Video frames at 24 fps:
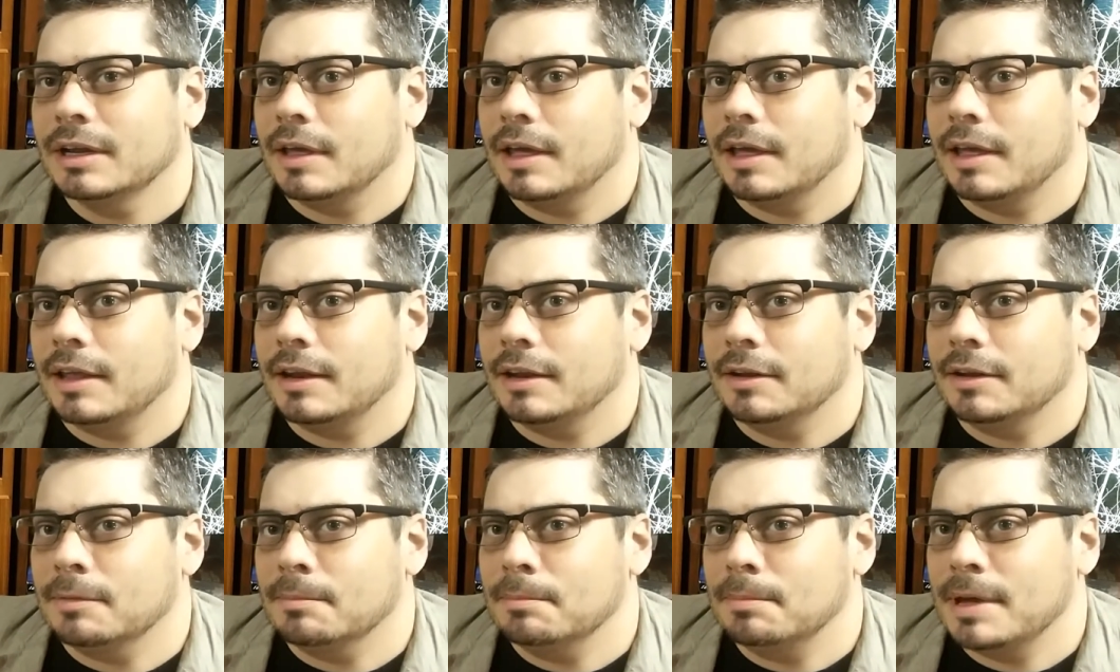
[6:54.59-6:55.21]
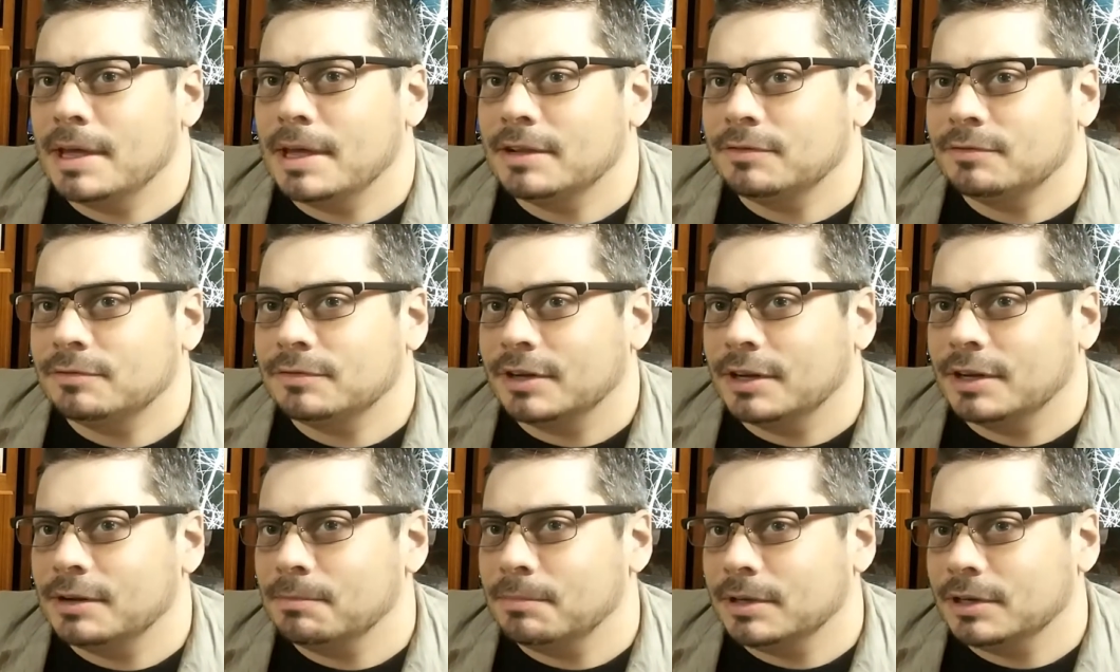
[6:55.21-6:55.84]
and a best
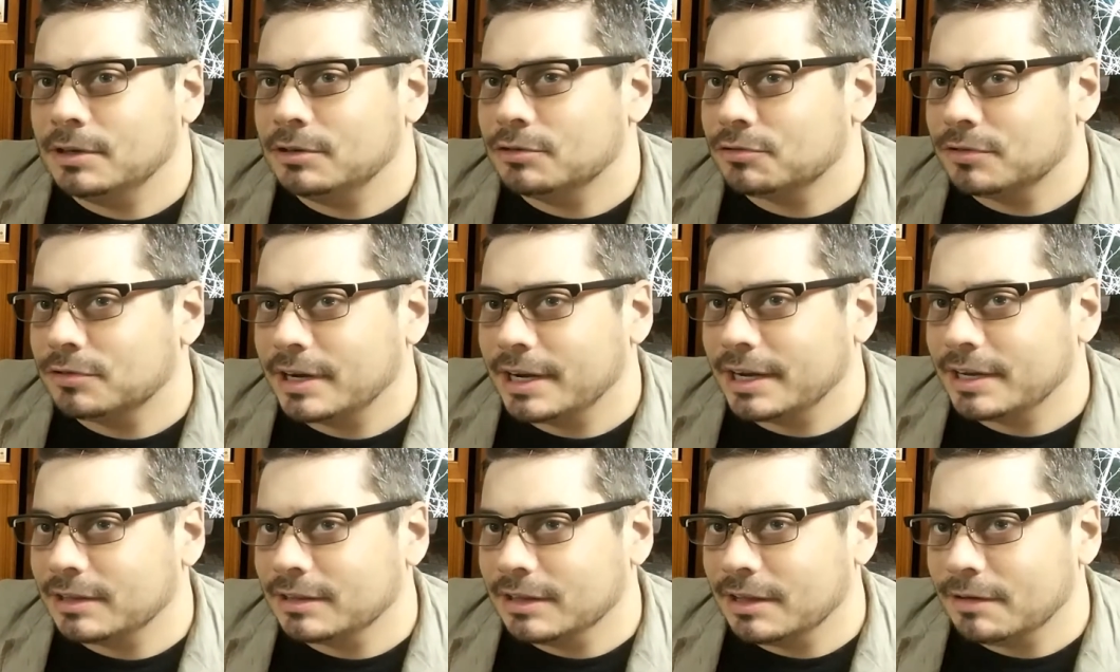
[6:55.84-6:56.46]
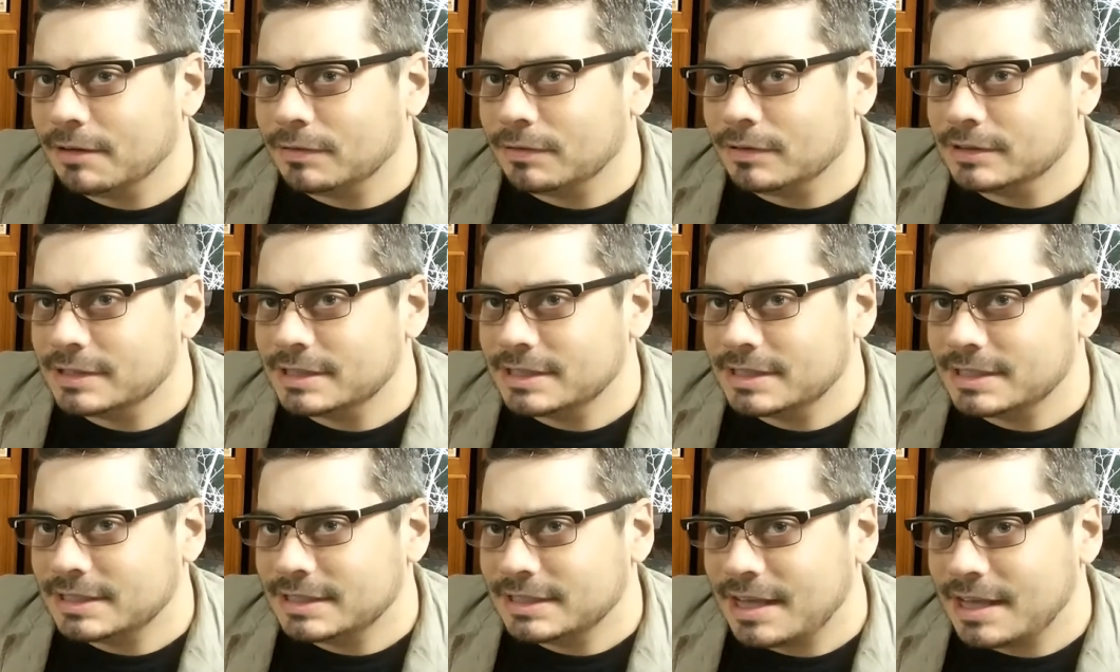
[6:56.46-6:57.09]
friend betrayal level
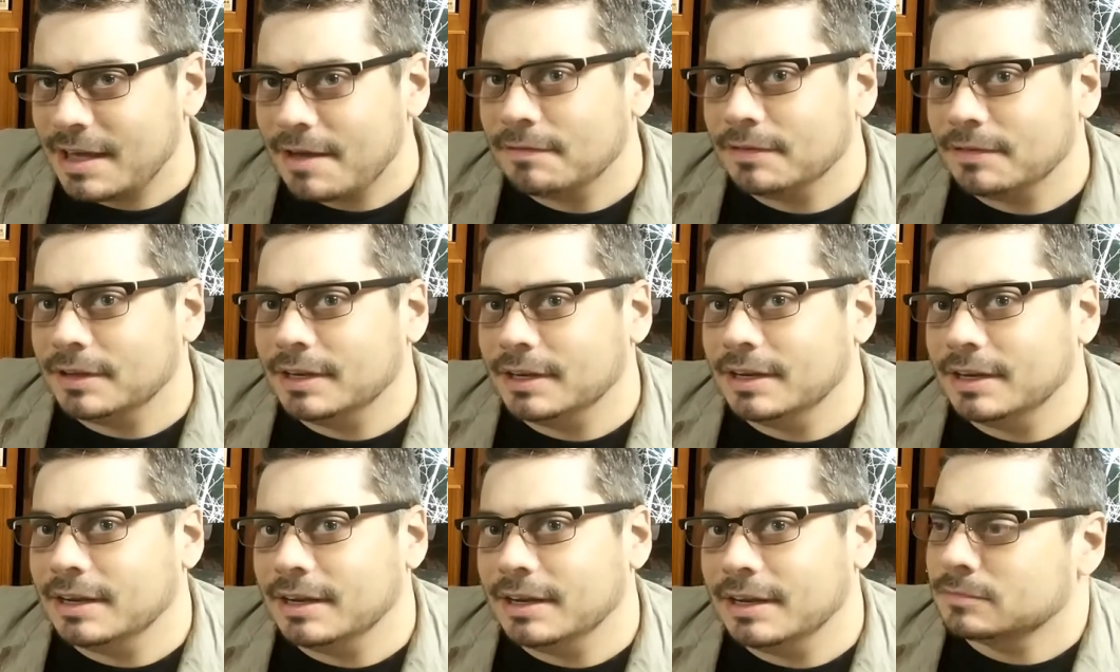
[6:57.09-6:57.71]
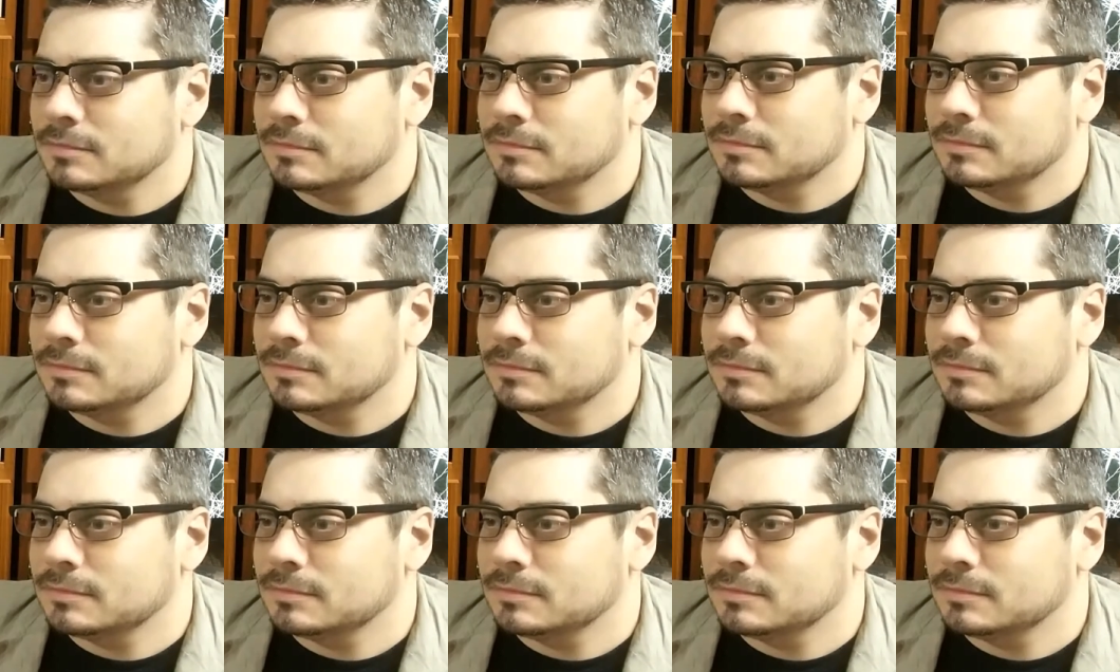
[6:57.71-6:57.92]
7.